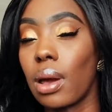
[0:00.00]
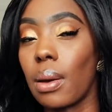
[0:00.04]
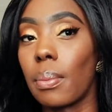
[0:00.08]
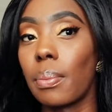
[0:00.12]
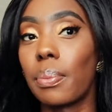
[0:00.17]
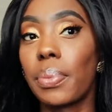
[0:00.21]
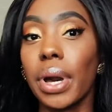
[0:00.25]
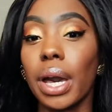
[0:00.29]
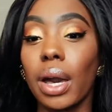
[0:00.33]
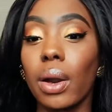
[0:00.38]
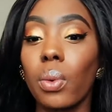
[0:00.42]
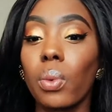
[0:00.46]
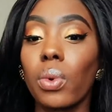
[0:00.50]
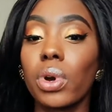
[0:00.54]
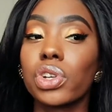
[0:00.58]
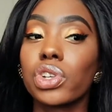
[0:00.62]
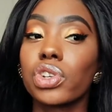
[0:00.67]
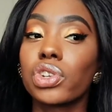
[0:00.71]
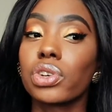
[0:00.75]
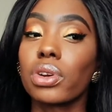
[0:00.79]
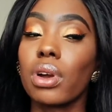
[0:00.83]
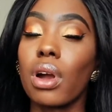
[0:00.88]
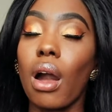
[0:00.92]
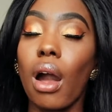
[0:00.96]
But
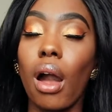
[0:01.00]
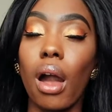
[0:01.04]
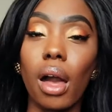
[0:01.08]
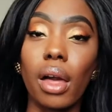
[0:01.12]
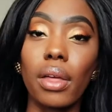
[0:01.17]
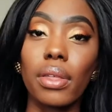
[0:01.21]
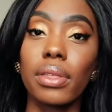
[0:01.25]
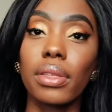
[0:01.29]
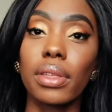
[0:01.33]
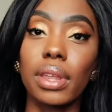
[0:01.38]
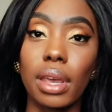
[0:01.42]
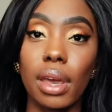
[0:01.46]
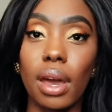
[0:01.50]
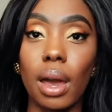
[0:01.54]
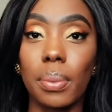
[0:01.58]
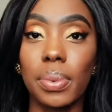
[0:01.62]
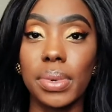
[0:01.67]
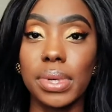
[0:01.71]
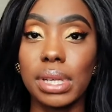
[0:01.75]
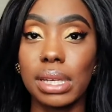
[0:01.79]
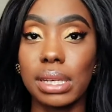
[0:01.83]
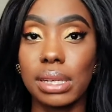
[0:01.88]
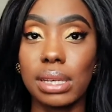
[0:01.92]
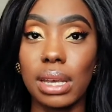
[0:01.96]
once you're on the
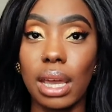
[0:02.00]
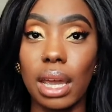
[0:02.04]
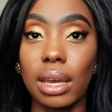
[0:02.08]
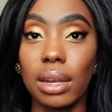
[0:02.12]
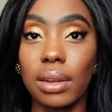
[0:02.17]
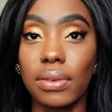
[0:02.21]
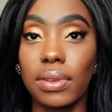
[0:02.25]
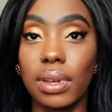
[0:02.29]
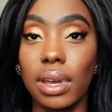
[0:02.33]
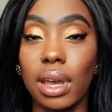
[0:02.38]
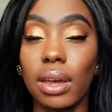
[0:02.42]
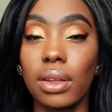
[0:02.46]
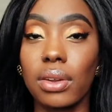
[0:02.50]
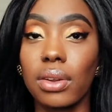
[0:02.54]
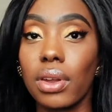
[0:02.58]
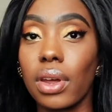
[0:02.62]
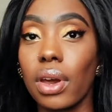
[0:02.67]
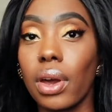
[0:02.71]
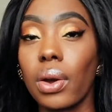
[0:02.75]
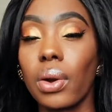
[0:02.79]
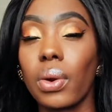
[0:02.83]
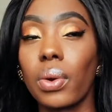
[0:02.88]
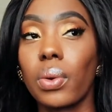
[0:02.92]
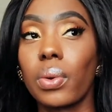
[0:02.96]
opposite side of the
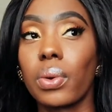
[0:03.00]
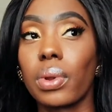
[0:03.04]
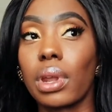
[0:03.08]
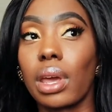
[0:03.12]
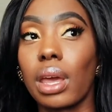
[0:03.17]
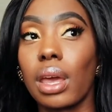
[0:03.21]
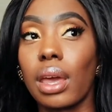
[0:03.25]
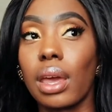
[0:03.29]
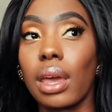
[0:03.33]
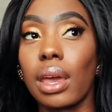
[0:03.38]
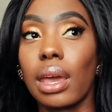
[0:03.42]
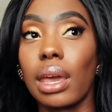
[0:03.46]
unknown,